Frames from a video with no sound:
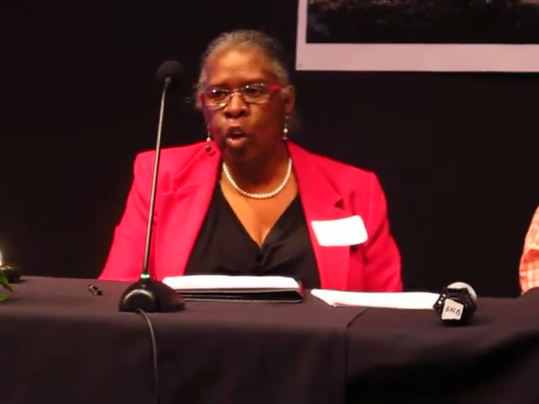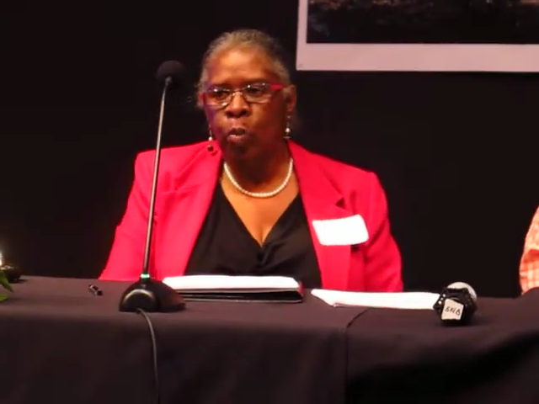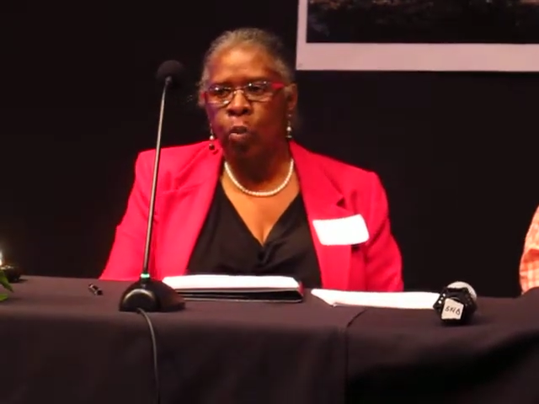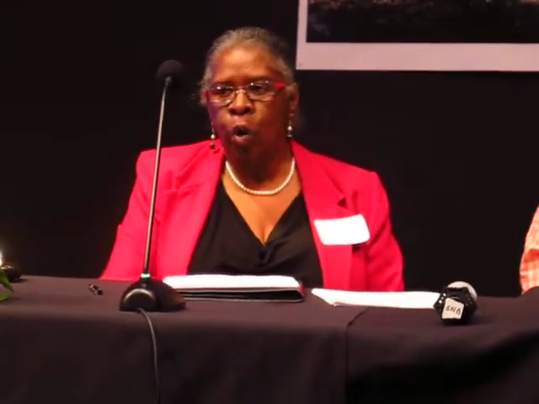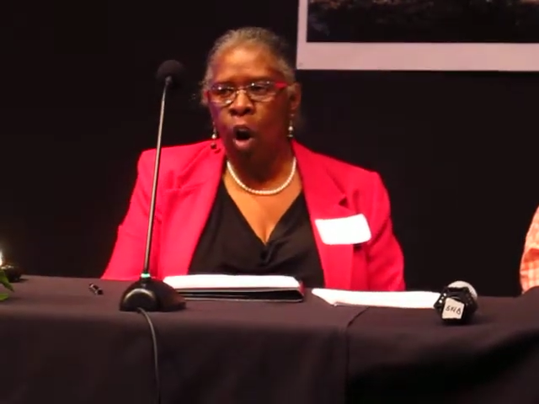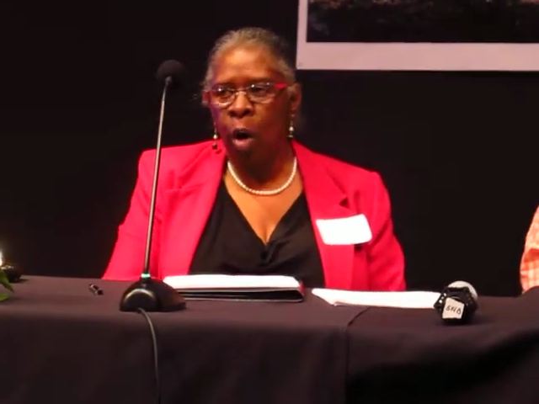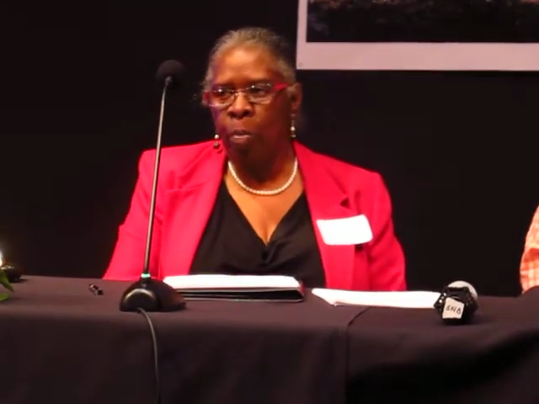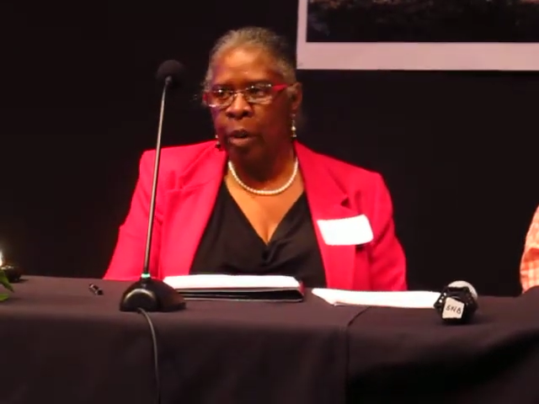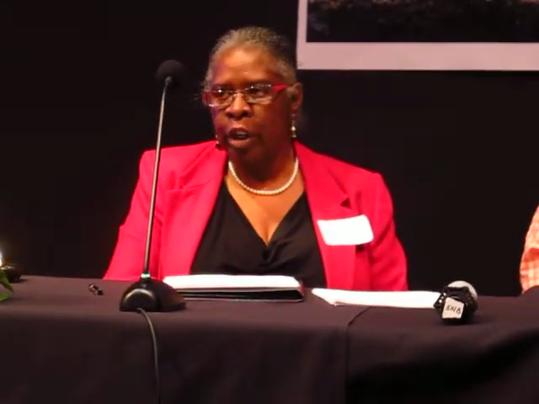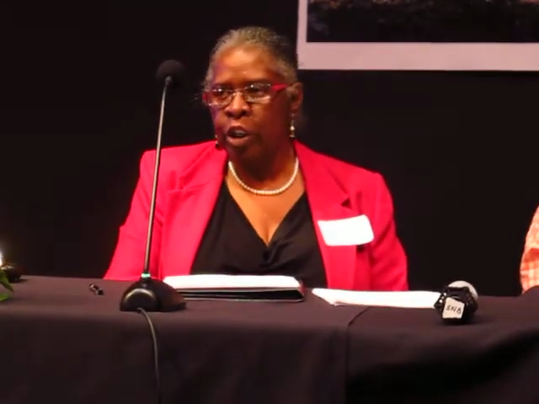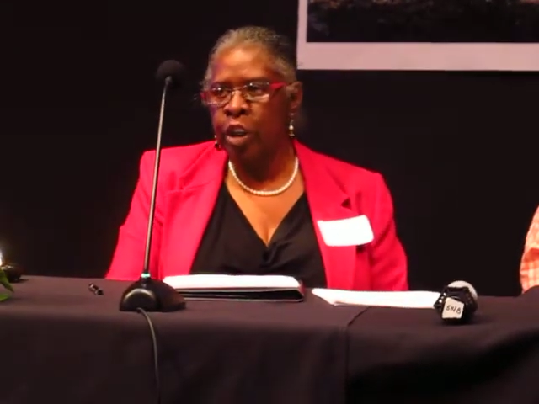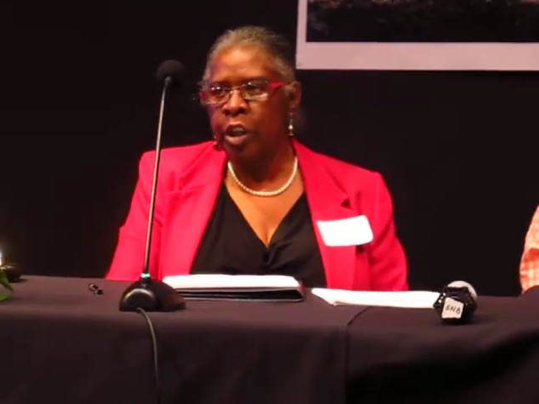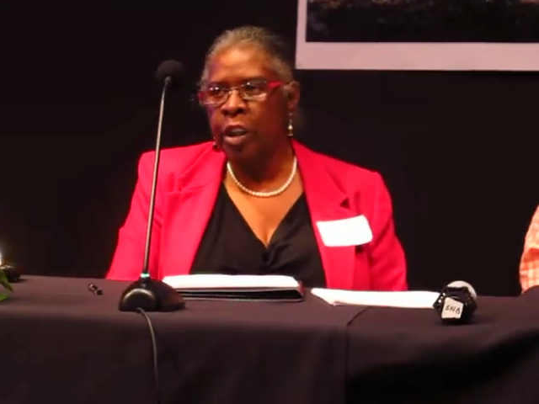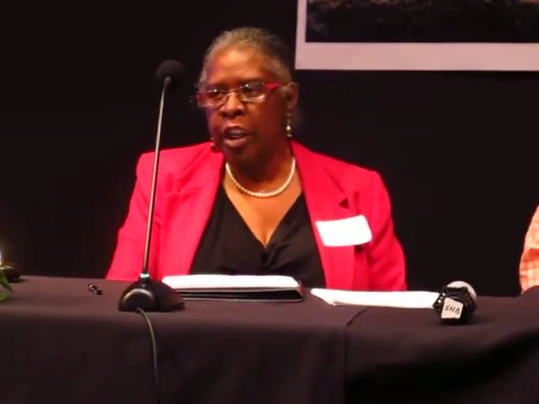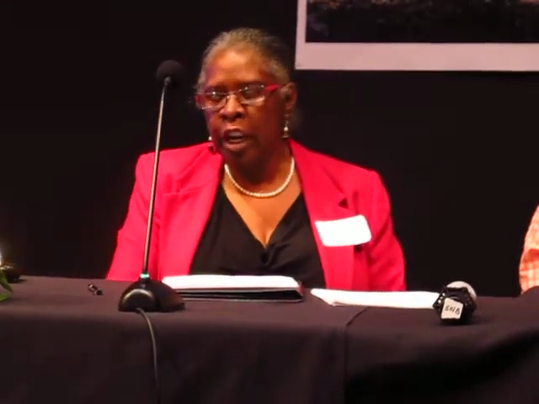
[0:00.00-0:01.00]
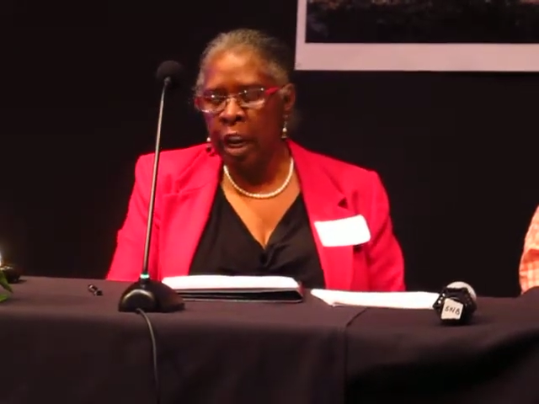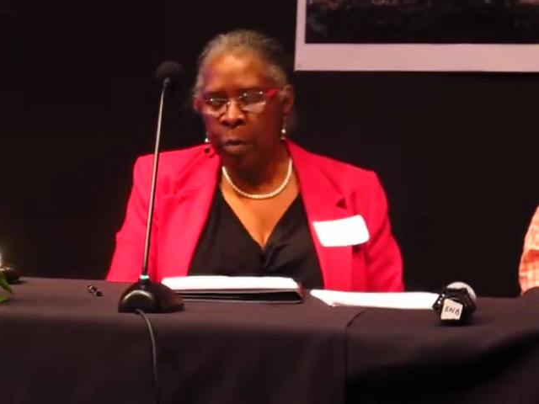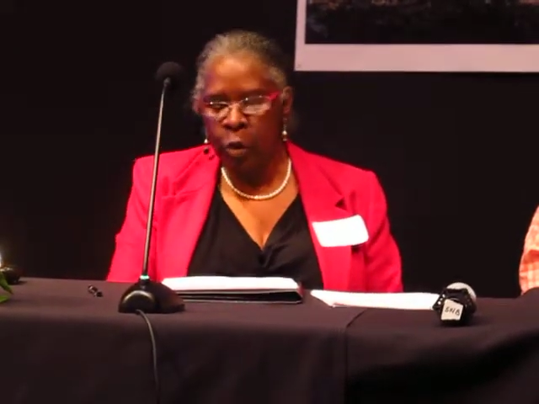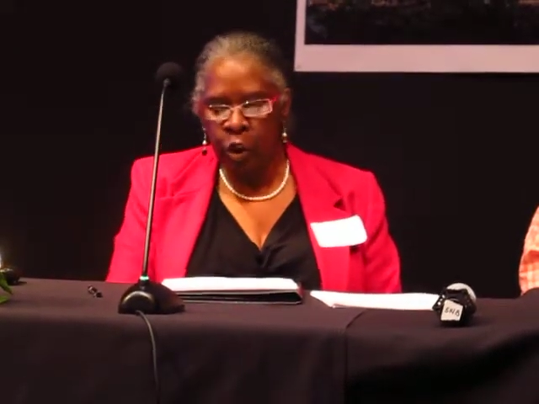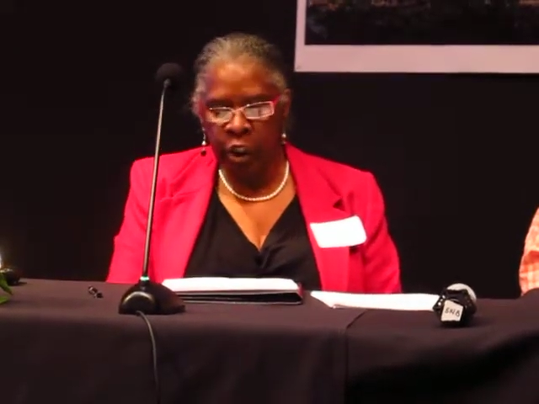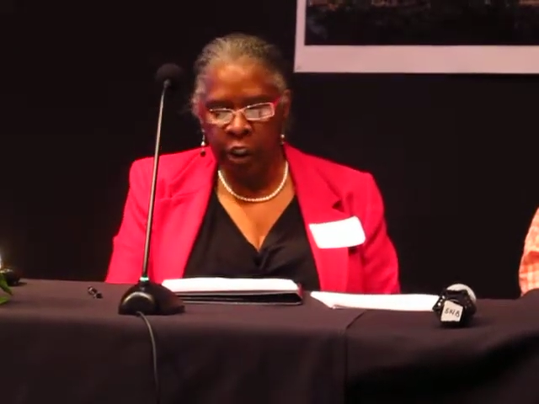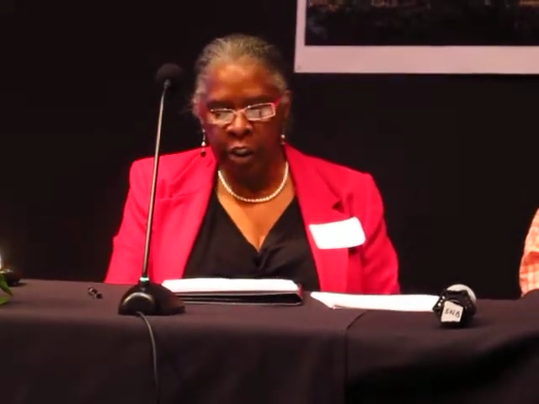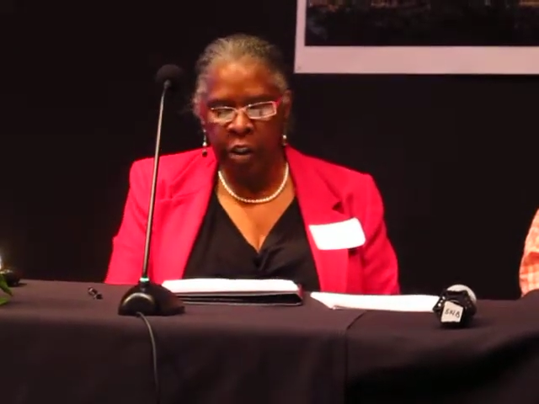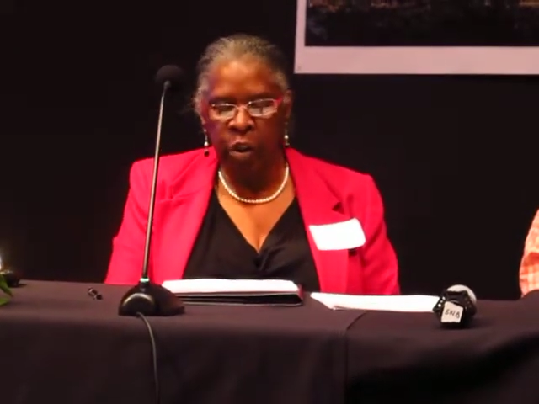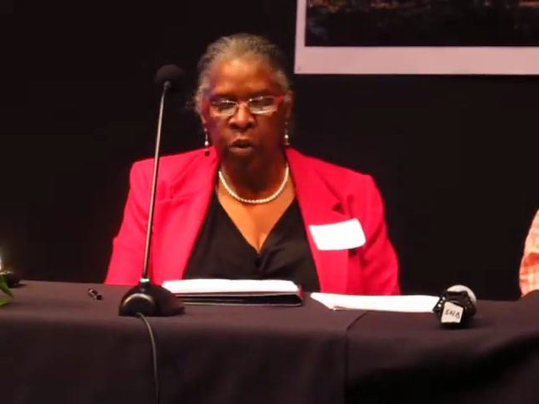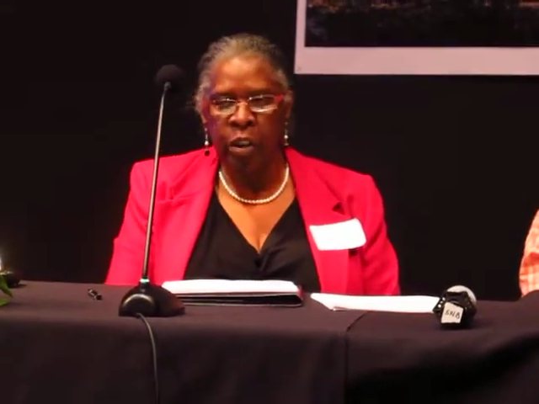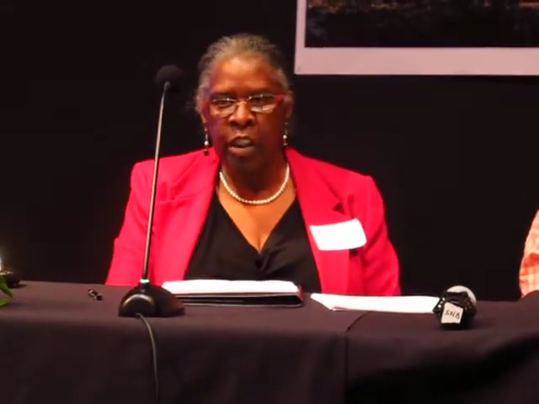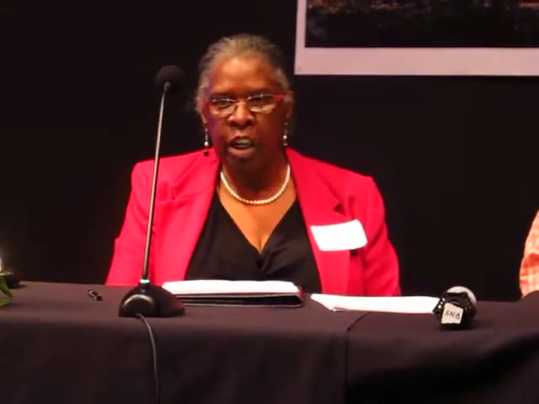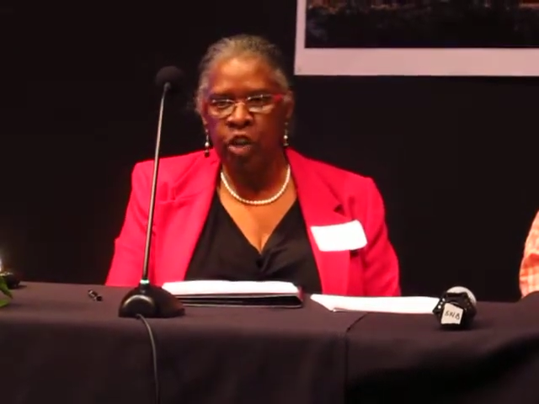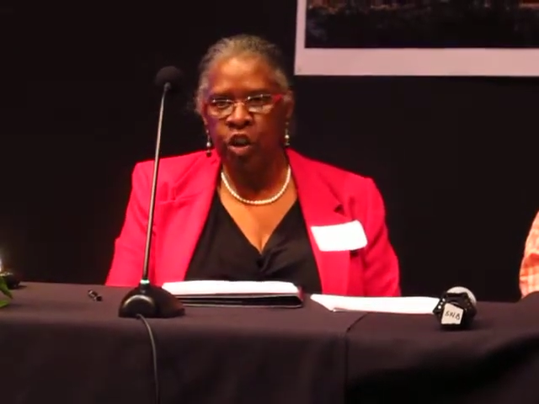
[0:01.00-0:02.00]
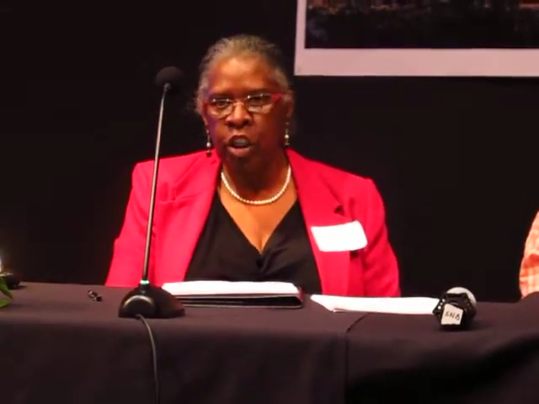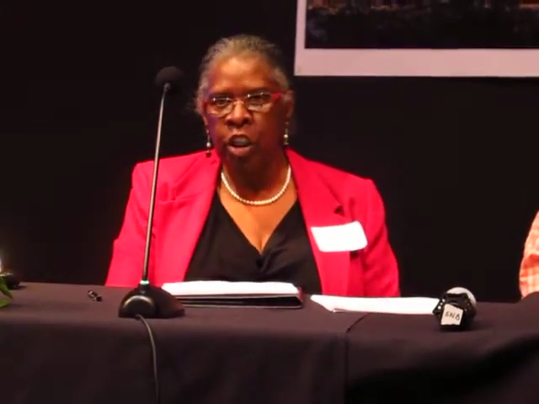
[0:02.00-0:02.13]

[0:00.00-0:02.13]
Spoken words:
brought me to the Neighborhood Association,